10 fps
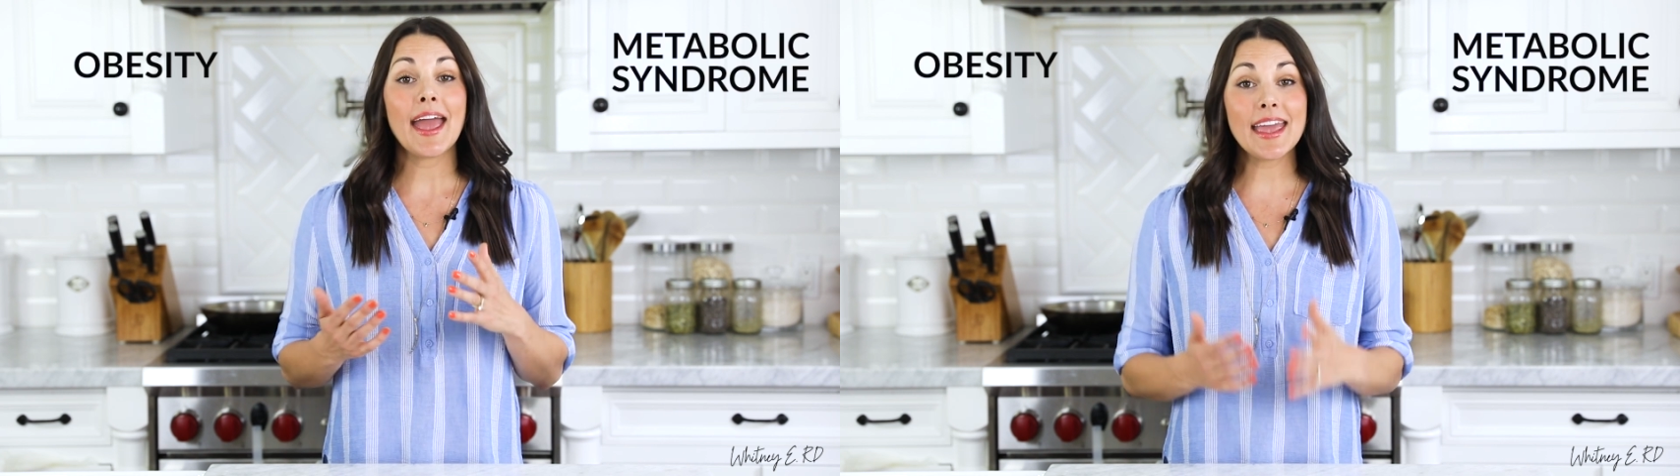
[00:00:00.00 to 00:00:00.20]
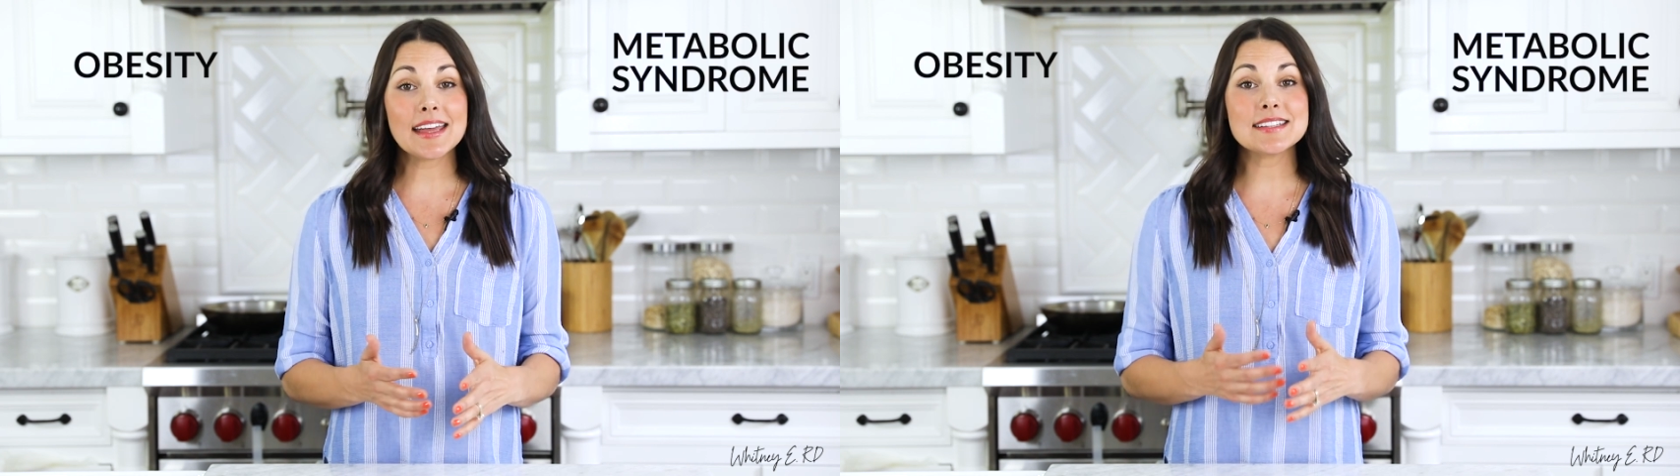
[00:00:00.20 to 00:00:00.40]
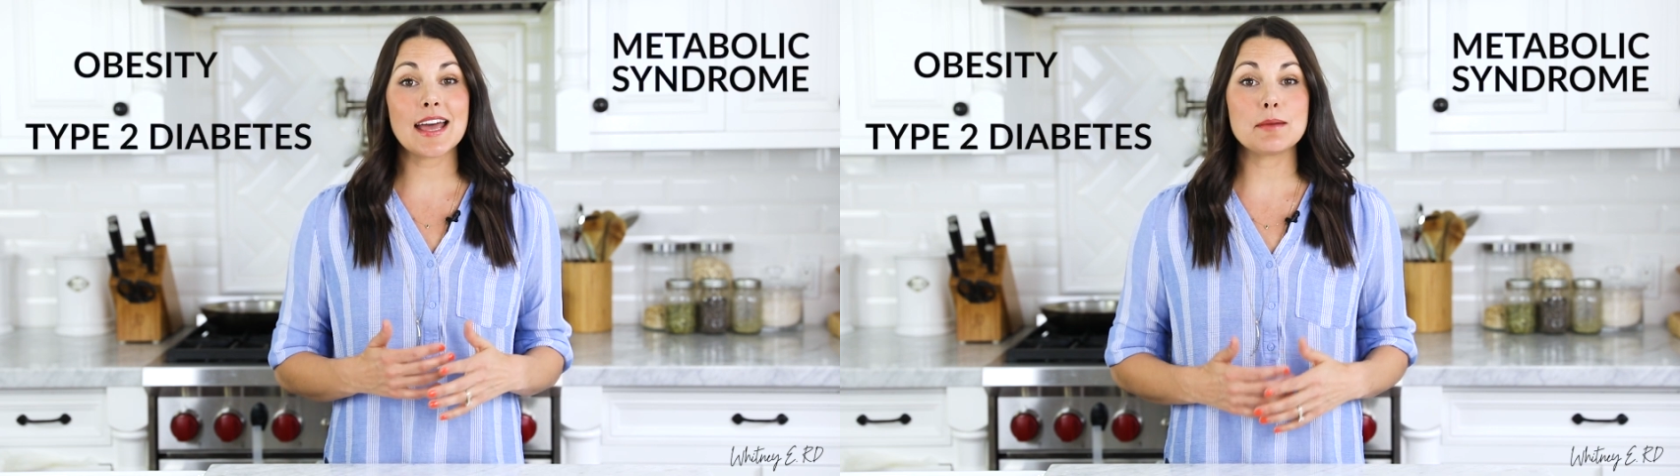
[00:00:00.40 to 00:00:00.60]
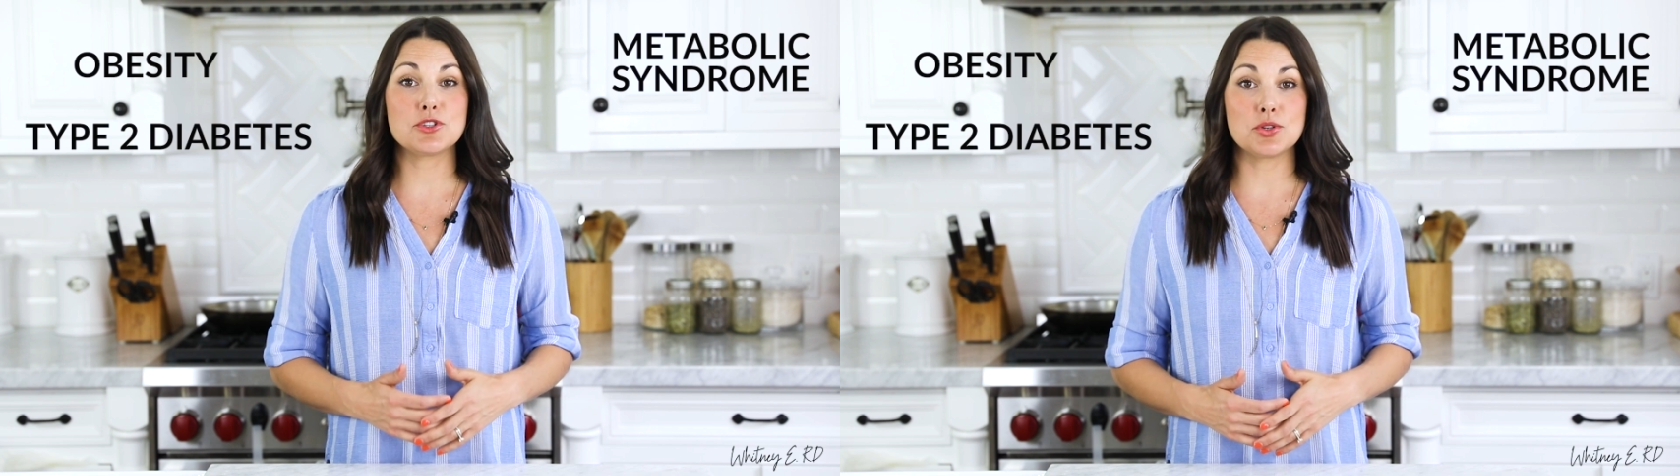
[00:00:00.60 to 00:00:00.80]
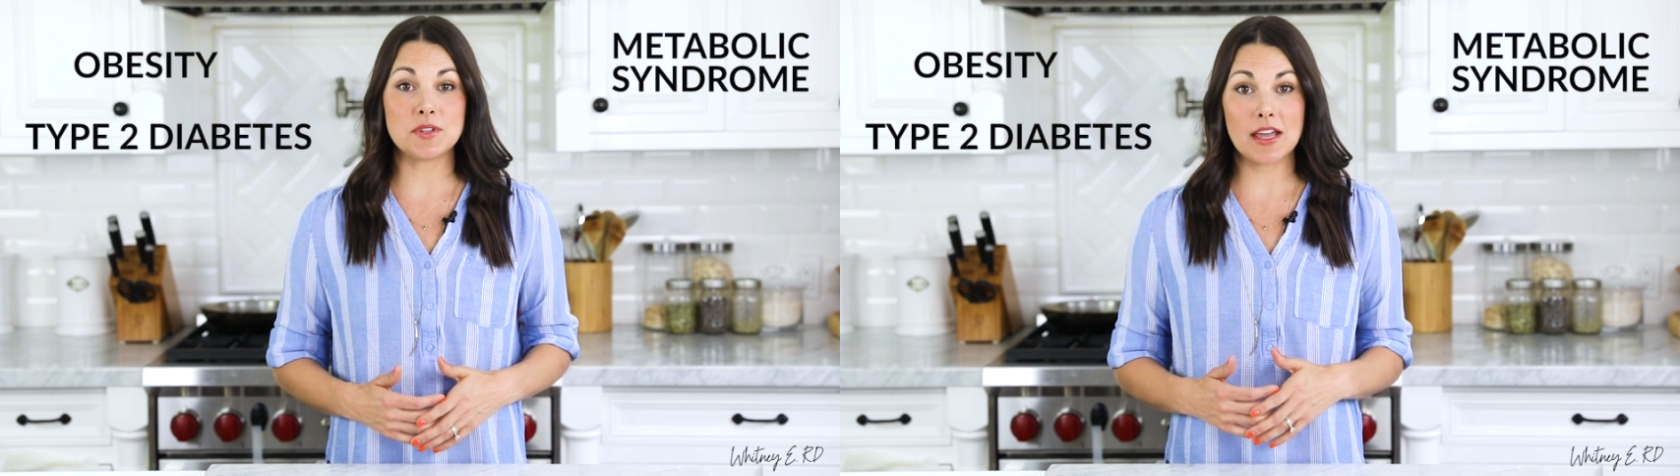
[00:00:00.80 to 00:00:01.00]
and type
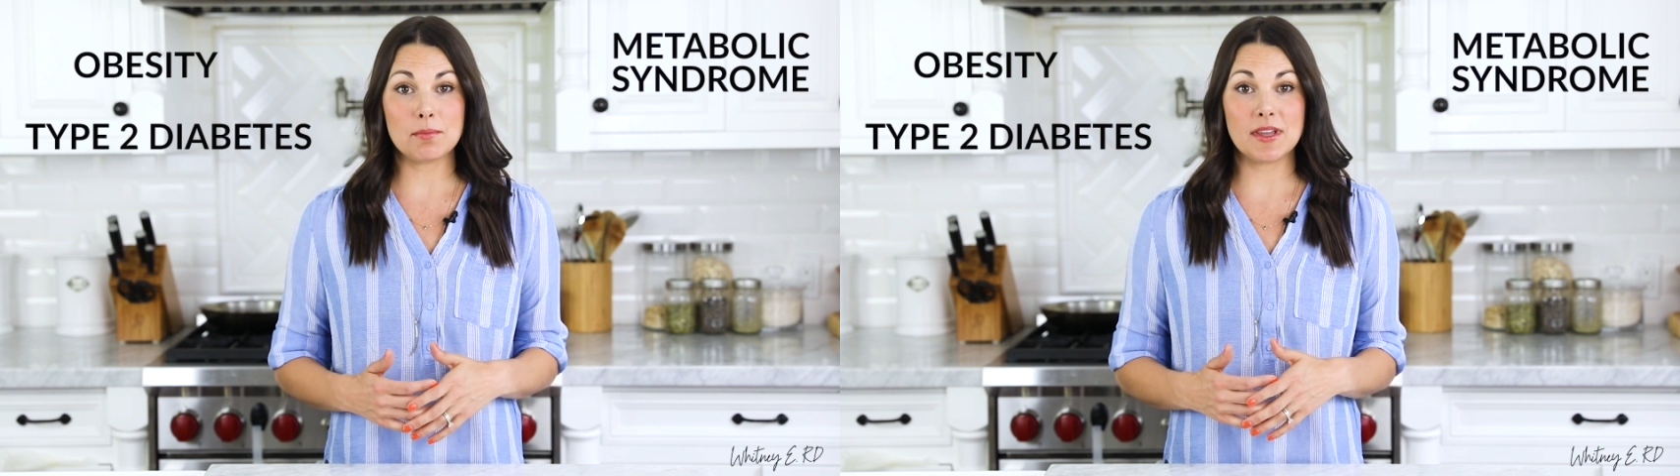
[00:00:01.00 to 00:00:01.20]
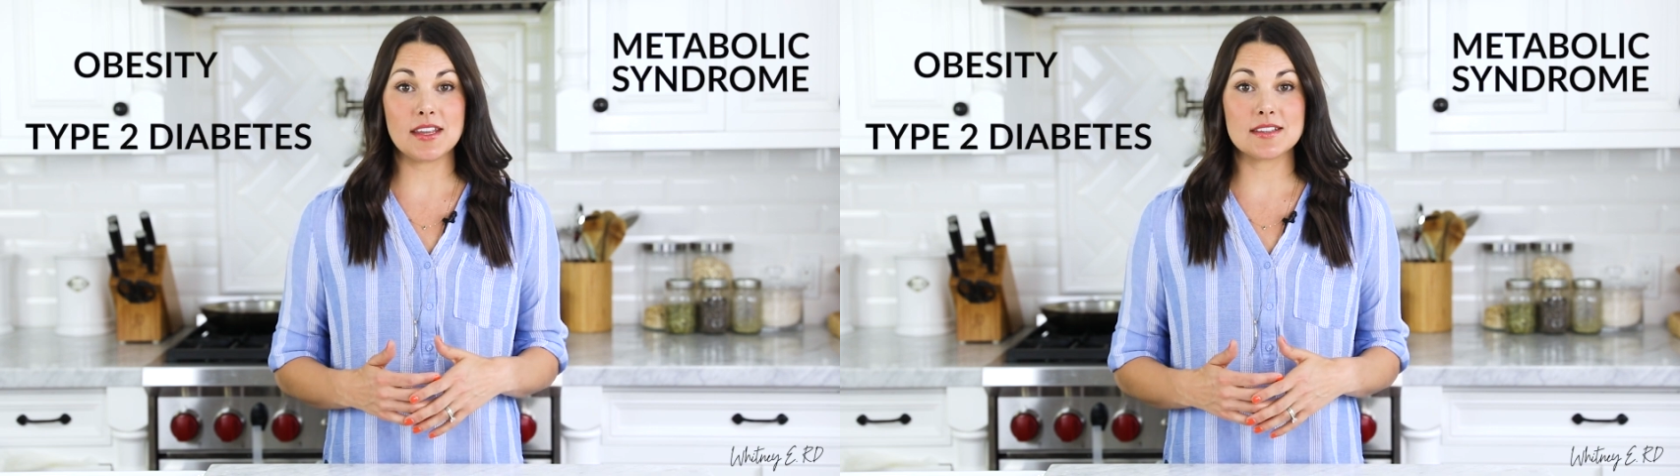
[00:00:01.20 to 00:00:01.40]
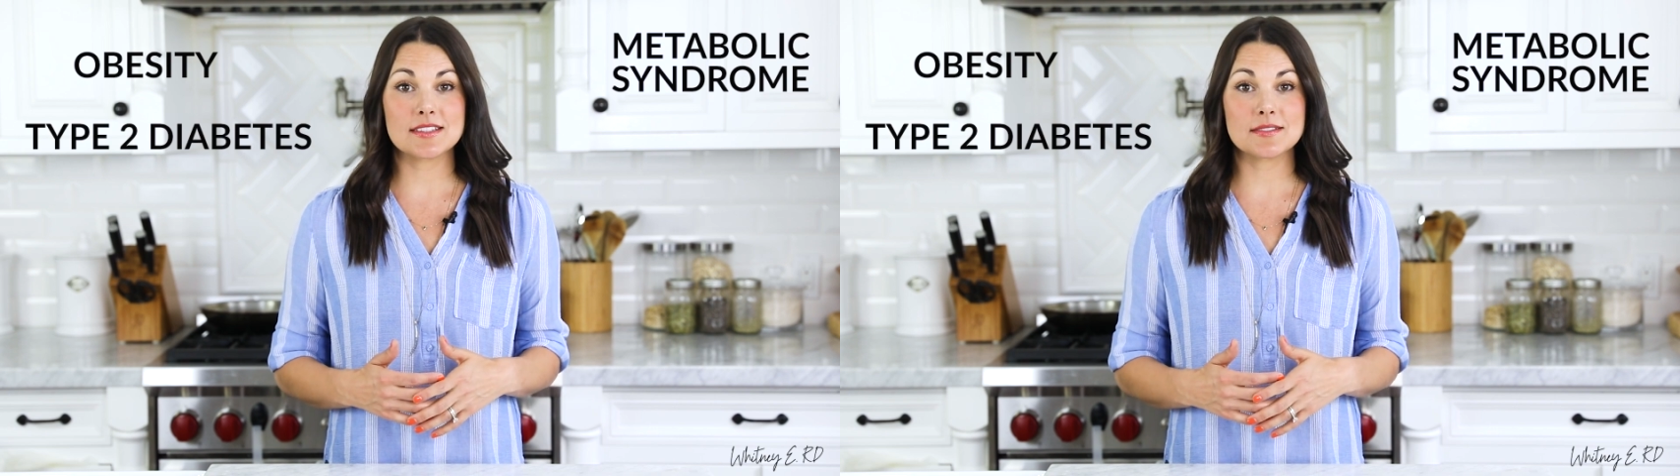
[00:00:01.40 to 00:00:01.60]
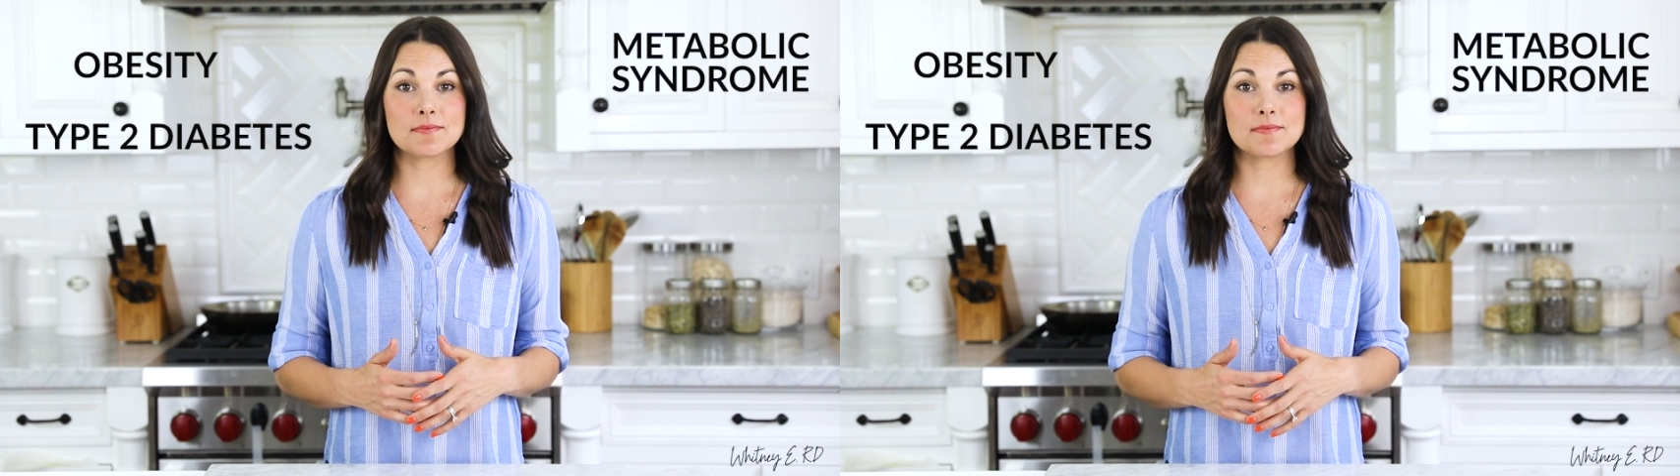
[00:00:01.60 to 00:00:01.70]
2 diabetes.